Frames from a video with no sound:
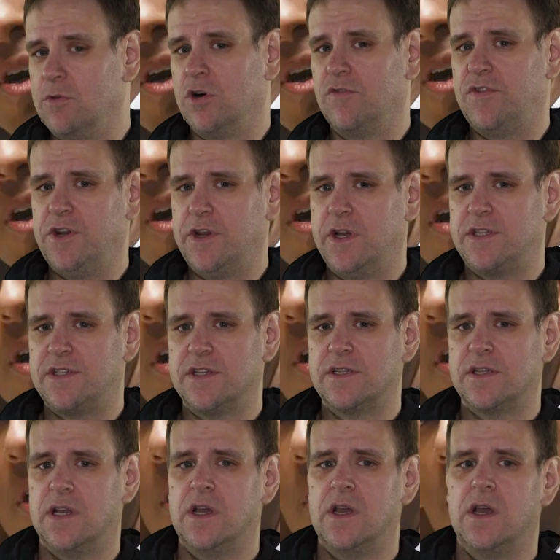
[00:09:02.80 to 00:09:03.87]
more for
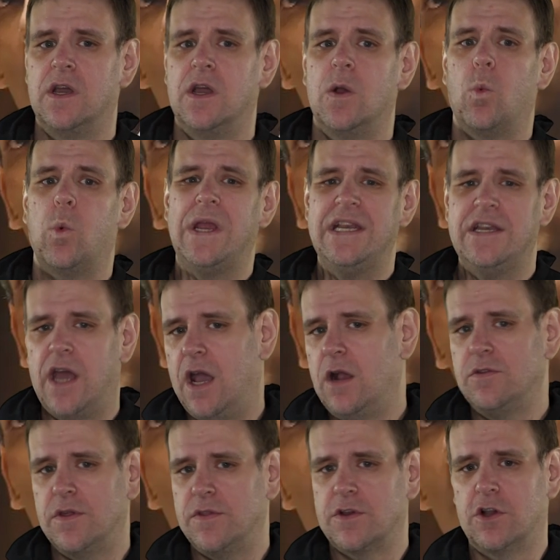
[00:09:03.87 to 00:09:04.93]
nurses. We know
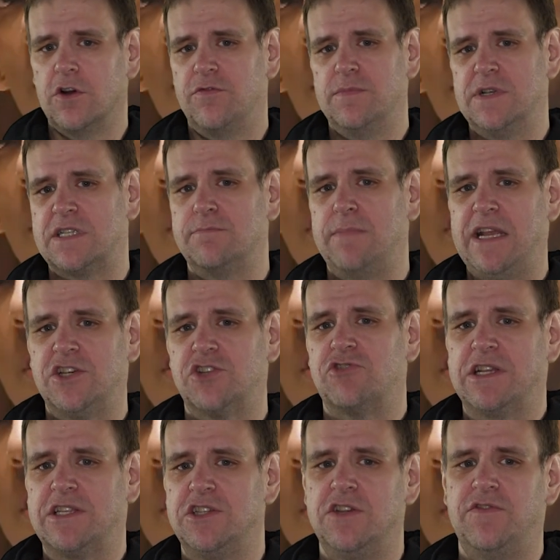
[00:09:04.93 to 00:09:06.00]
that the government's main
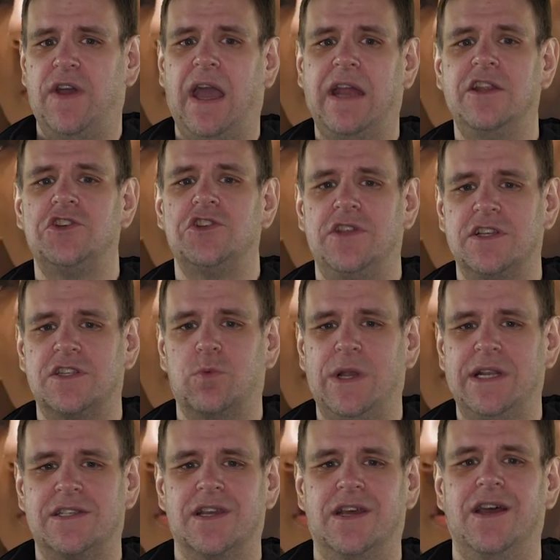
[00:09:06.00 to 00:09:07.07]
strategy for energy this
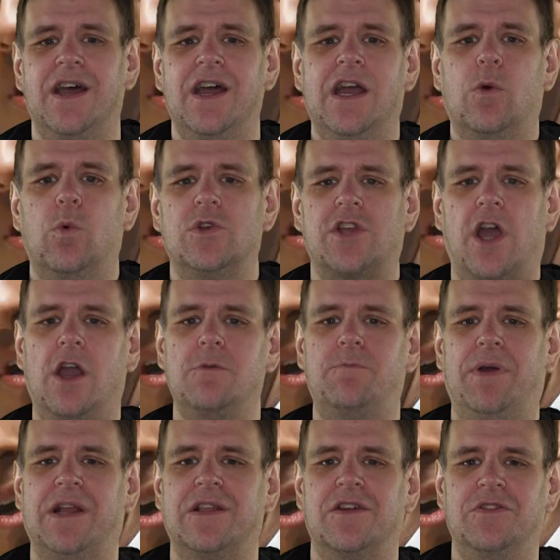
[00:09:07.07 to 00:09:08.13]
winter was
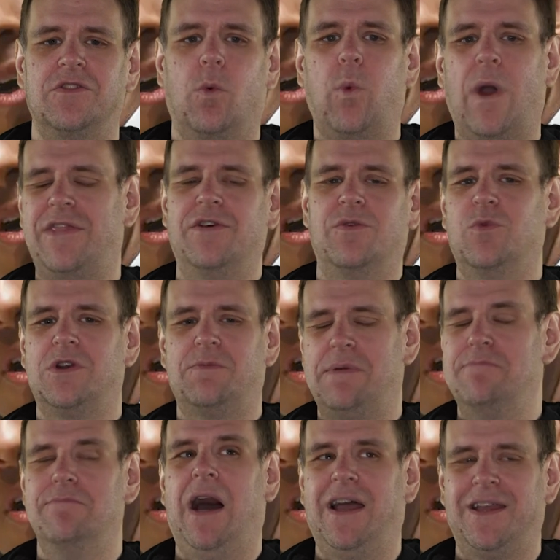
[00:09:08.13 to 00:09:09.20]
hoping that the weather would
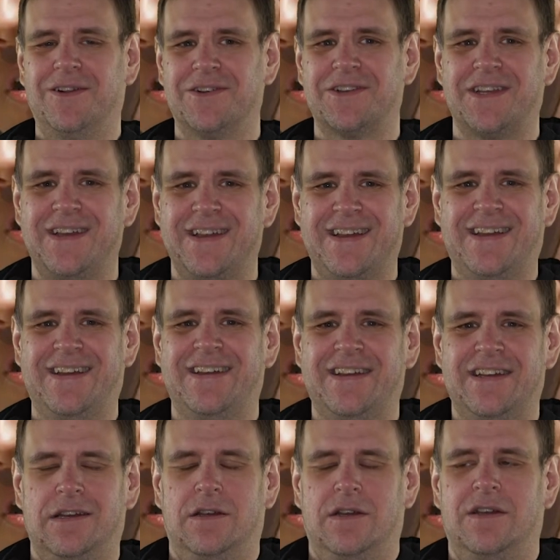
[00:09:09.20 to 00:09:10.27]
be mild.
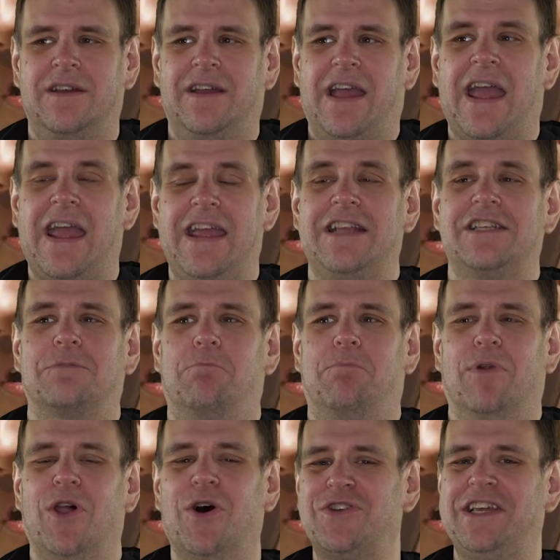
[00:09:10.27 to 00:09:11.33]
It's
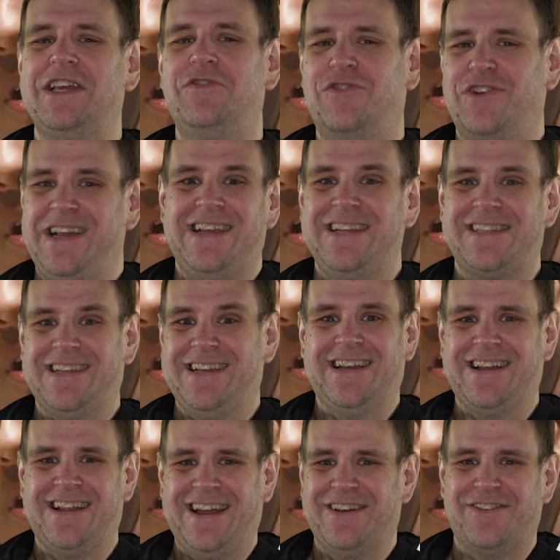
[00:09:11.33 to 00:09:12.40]
bloody freezing,
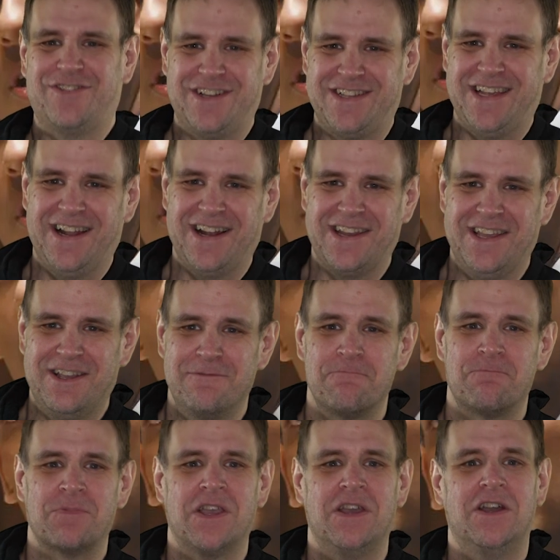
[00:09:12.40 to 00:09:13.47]
I have to tell you.
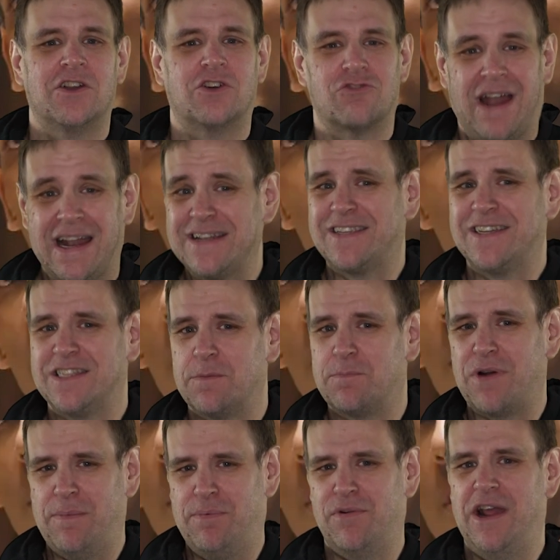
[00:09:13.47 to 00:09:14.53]
Granted, the
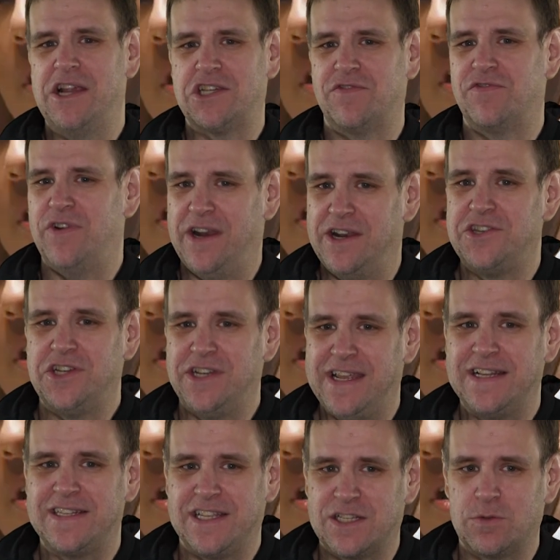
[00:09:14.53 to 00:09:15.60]
preparation for energy
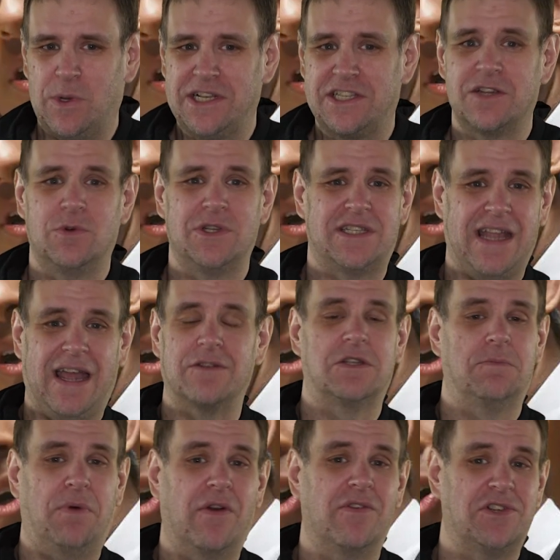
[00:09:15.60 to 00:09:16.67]
needs this winter was down
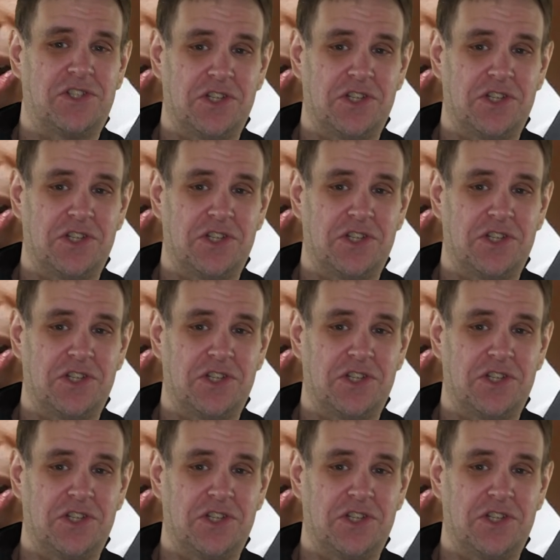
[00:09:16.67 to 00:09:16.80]
to Boris